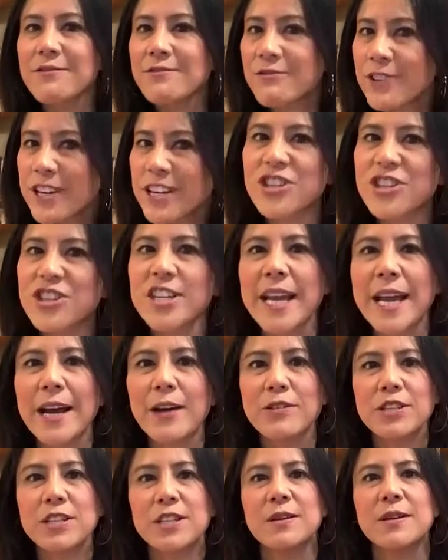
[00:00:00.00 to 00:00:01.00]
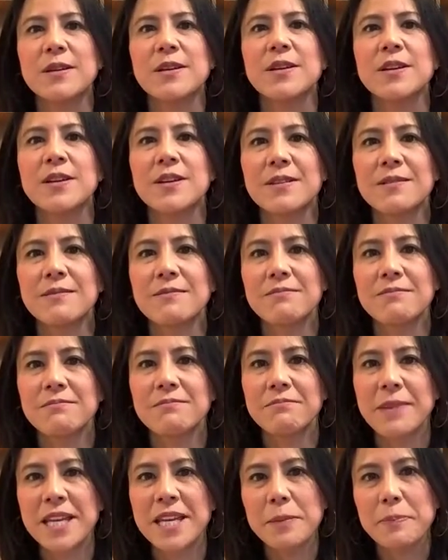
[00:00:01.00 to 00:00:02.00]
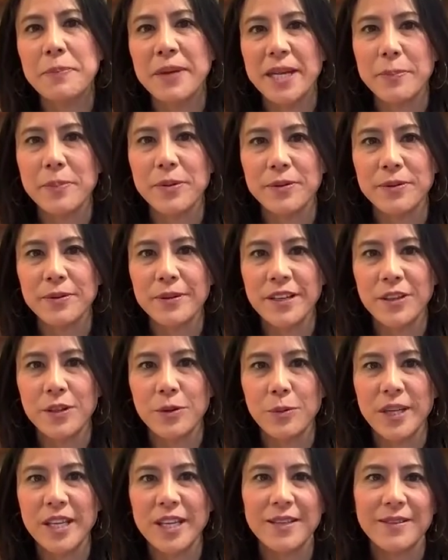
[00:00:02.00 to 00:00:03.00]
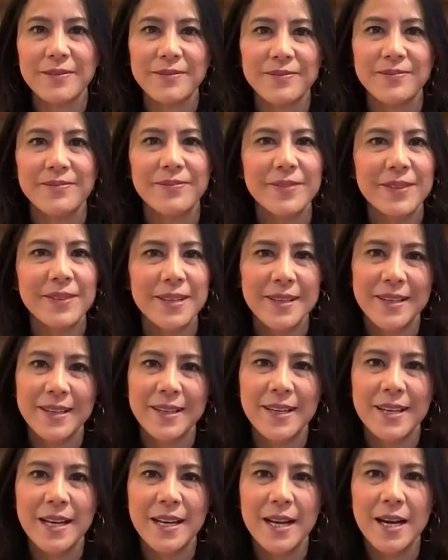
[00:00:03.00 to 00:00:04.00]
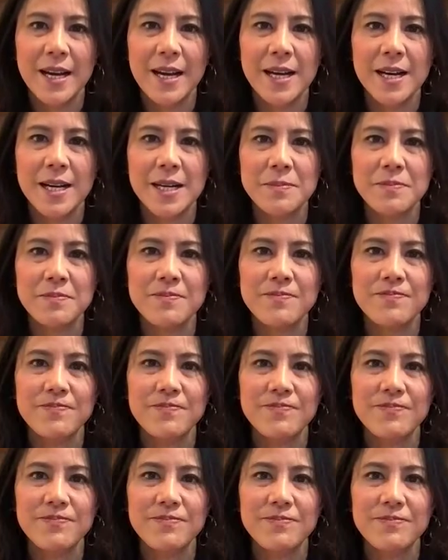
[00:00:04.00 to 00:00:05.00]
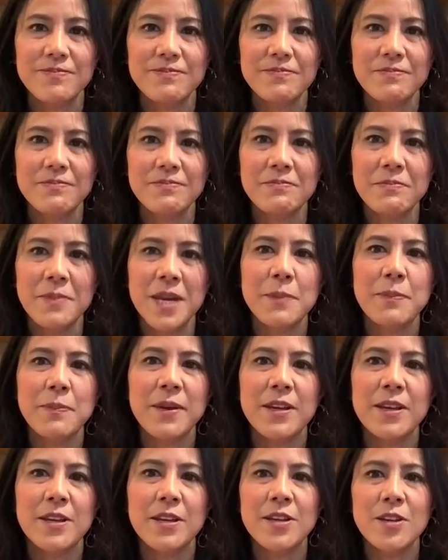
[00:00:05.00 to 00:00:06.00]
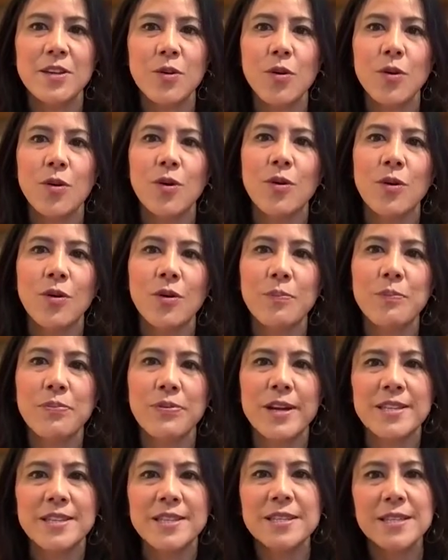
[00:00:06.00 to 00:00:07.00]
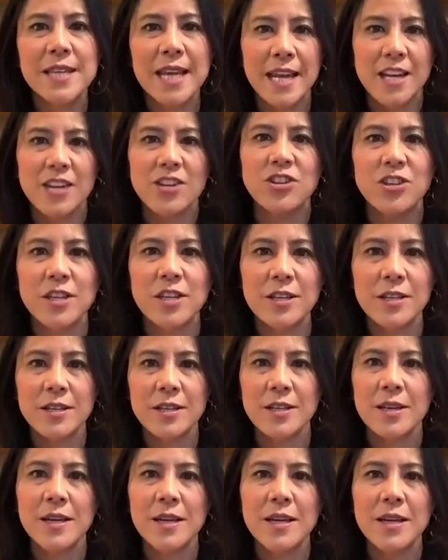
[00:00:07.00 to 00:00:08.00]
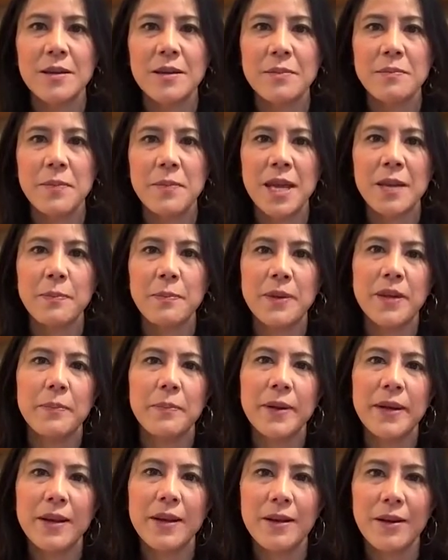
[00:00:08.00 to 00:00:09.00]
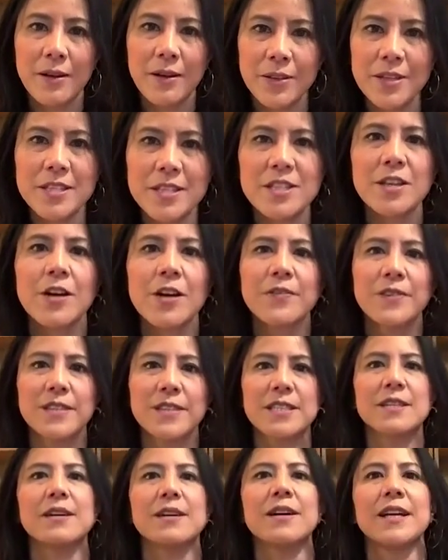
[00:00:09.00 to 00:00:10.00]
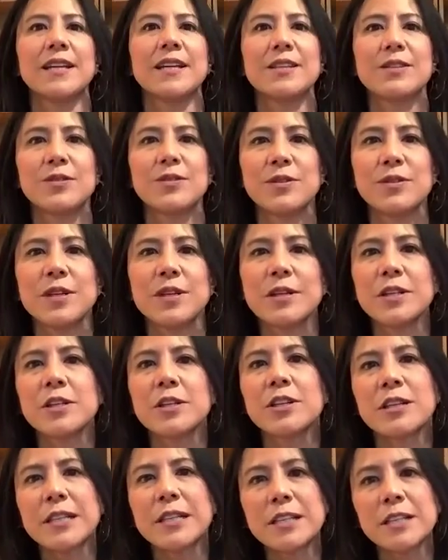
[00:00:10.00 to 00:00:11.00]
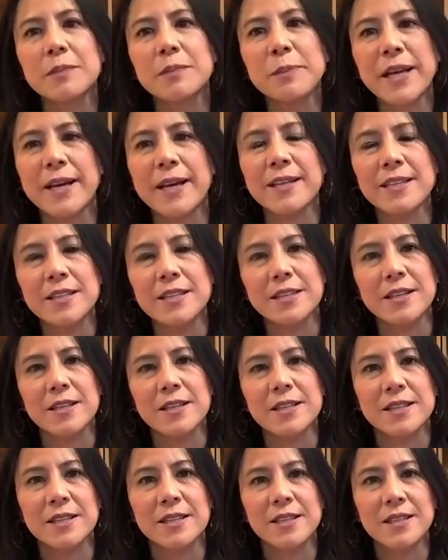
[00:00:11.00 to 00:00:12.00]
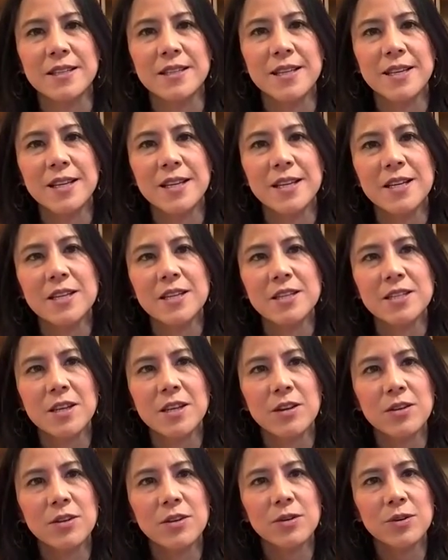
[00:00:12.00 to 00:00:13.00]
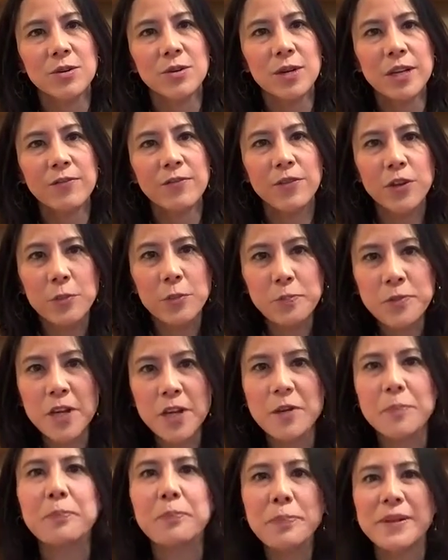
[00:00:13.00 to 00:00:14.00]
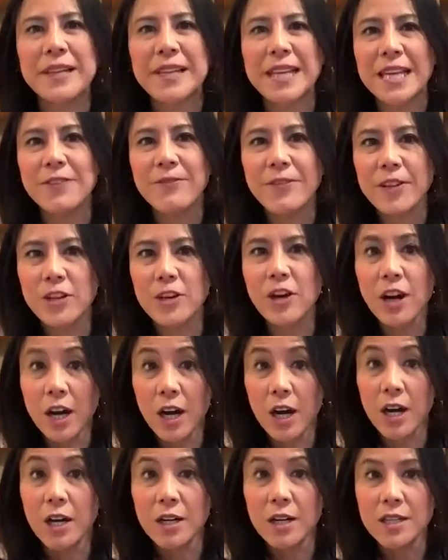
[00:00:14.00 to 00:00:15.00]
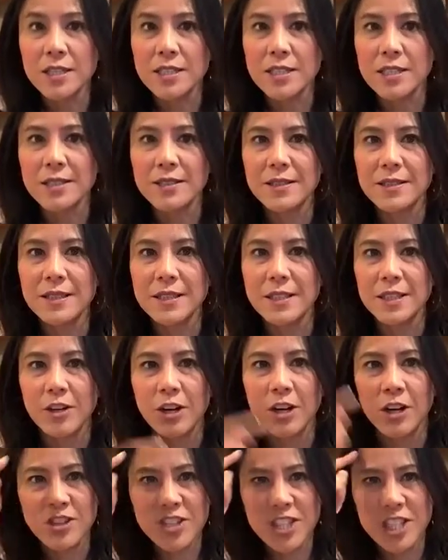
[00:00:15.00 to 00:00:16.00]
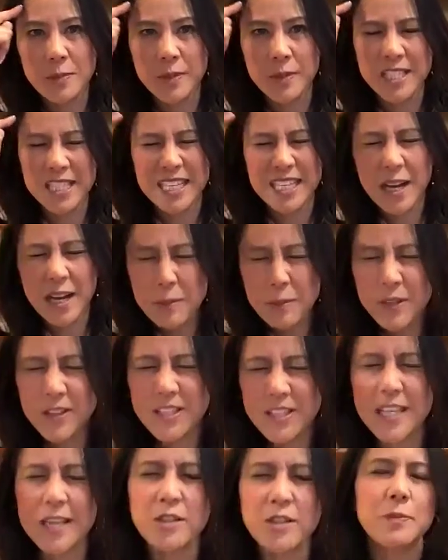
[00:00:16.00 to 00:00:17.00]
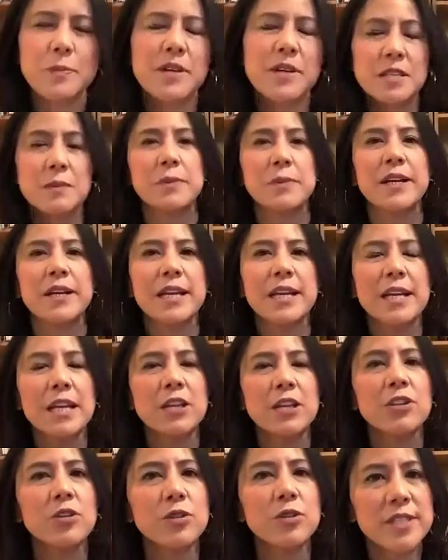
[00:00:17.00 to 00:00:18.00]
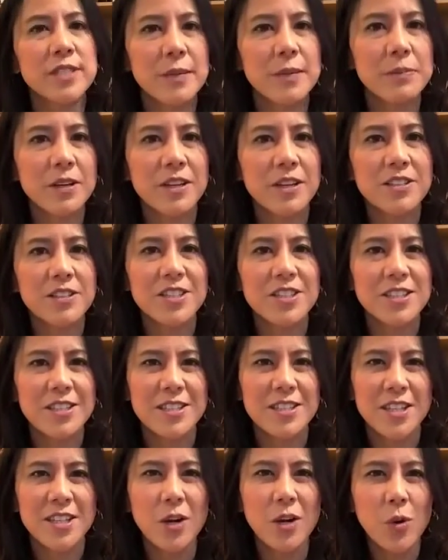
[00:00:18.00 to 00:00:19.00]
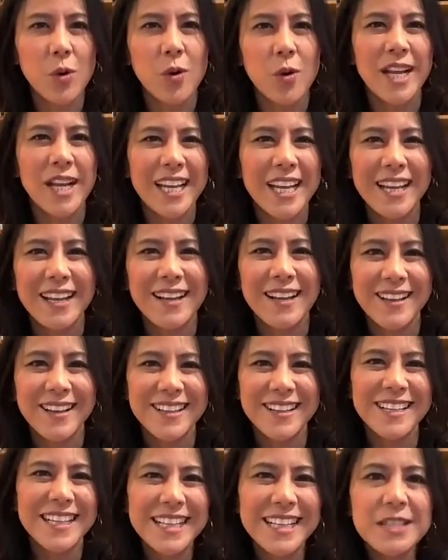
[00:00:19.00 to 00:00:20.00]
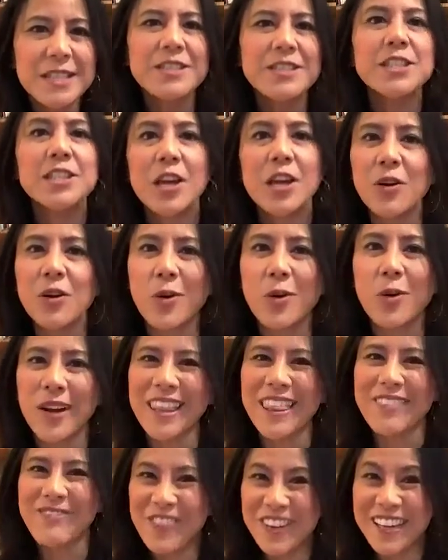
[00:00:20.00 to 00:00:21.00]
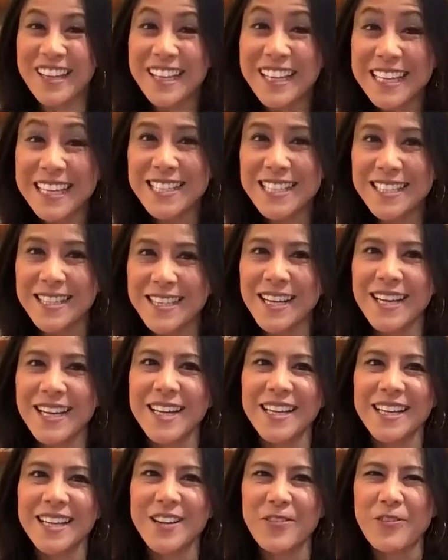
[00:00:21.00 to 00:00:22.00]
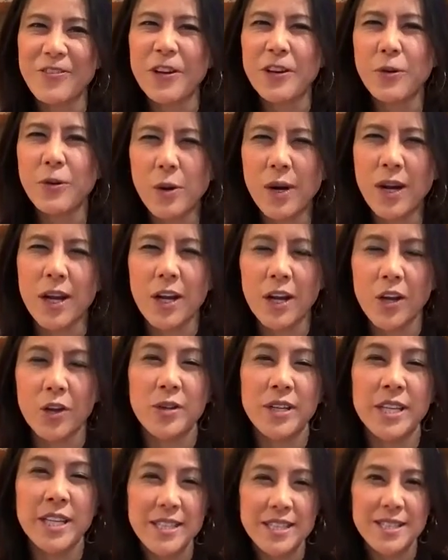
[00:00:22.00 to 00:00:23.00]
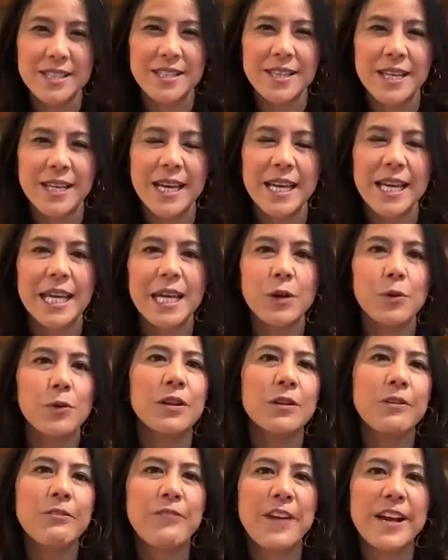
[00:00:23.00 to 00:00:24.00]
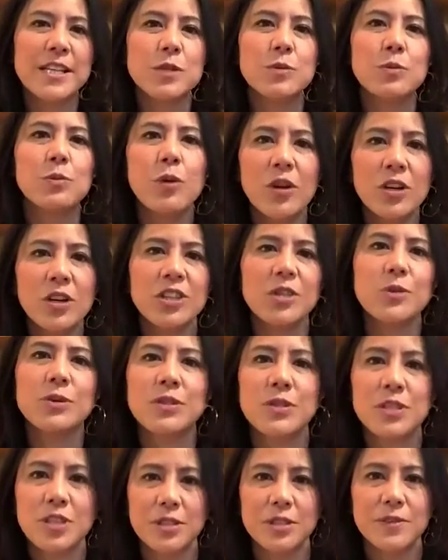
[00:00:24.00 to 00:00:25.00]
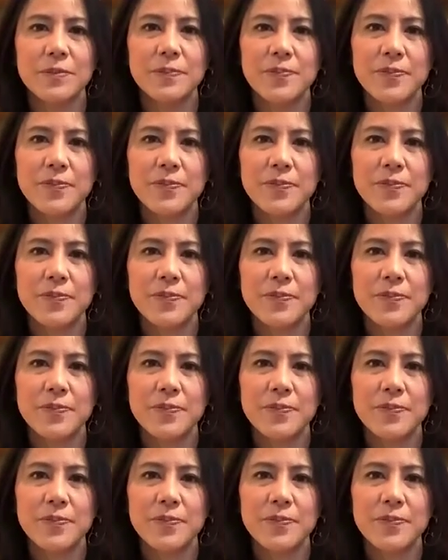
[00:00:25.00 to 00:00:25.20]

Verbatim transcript: reaching out to many people in the week? Um, maybe your presentation may be a bit on the soft side or you're a little bit uncertain. So you're if you don't believe in your heart, your conscious mind says, I'm a good salesperson, but in your subconscious, you don't quite don't quite feel it, don't feel quite own it, it will affect what you will do.